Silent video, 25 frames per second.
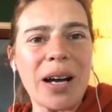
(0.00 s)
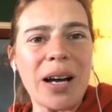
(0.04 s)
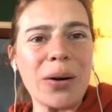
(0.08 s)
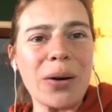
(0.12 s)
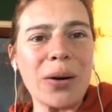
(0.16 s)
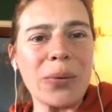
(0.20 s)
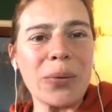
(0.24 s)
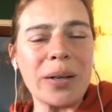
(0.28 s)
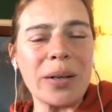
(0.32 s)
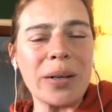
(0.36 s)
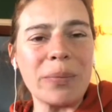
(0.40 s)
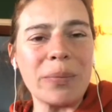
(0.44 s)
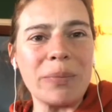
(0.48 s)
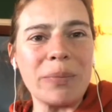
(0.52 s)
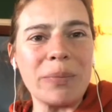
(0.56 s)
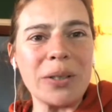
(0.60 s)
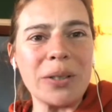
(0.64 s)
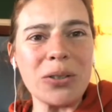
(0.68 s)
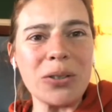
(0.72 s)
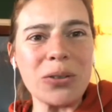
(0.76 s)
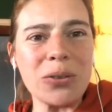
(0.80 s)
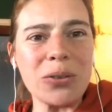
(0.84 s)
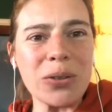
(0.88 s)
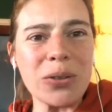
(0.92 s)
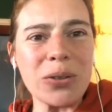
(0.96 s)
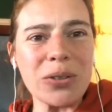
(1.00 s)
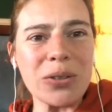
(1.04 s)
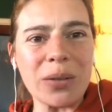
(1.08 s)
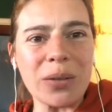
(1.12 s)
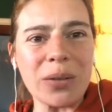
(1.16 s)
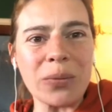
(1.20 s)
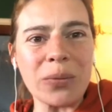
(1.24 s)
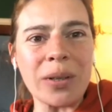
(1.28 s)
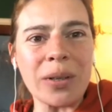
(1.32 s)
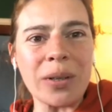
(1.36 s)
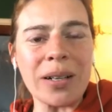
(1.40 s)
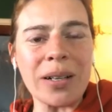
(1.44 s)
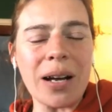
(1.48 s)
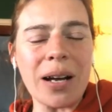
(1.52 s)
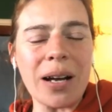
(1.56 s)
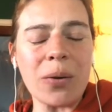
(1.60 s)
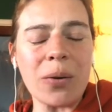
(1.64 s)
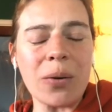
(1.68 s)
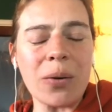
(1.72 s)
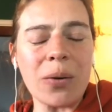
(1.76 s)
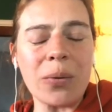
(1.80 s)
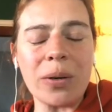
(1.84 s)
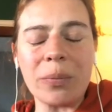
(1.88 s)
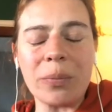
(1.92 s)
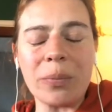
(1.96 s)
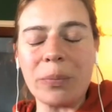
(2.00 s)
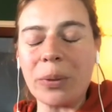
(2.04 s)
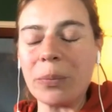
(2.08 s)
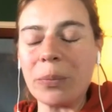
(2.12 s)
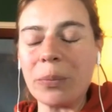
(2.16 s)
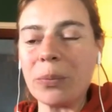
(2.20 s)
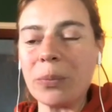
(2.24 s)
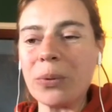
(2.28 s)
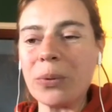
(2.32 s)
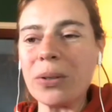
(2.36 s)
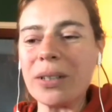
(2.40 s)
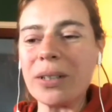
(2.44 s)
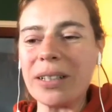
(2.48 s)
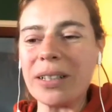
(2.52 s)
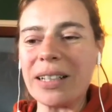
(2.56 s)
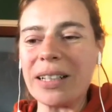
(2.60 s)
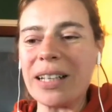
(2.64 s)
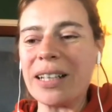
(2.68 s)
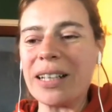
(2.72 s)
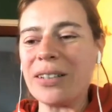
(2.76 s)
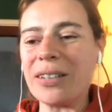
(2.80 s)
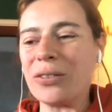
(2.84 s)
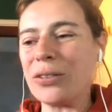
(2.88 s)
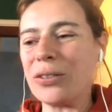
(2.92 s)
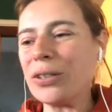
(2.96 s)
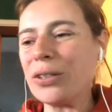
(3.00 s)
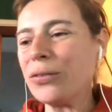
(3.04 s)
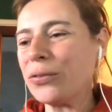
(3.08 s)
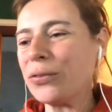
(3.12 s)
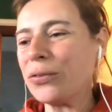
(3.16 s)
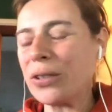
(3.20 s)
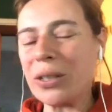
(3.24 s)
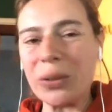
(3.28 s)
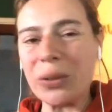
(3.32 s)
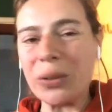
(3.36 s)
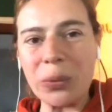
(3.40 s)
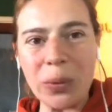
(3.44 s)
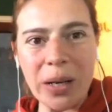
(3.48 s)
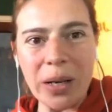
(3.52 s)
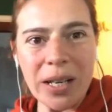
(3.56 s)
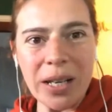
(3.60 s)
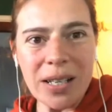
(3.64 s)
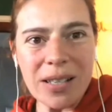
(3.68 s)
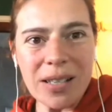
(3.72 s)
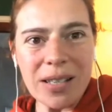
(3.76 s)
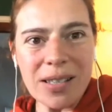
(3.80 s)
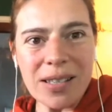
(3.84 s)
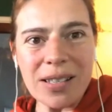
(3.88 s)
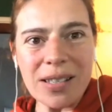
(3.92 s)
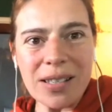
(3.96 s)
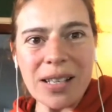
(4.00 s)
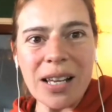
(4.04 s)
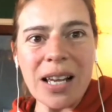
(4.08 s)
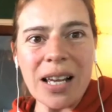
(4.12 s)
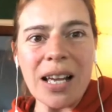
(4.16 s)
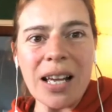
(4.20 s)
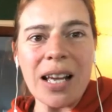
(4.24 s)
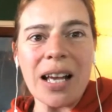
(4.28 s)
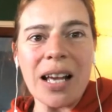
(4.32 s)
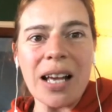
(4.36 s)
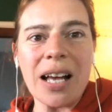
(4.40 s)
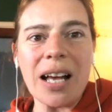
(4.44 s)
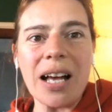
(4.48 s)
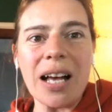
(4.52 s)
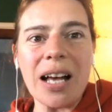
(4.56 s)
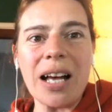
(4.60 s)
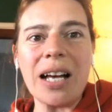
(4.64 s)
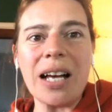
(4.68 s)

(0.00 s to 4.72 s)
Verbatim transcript: our visitors and our people in different ways, mm -hmm.